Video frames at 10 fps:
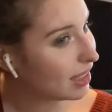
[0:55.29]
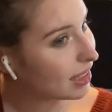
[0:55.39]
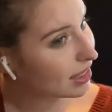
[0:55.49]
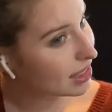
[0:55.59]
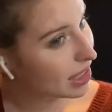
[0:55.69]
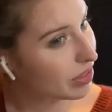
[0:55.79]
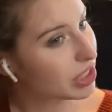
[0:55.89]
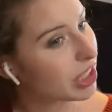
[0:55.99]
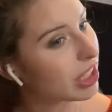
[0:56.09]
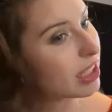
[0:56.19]
Let's see what
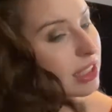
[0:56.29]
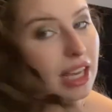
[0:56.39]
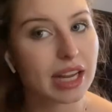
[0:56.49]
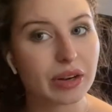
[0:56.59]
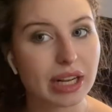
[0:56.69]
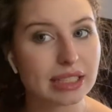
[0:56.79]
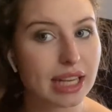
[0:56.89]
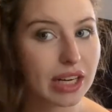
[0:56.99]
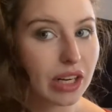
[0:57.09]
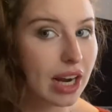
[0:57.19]
she looks like when I take her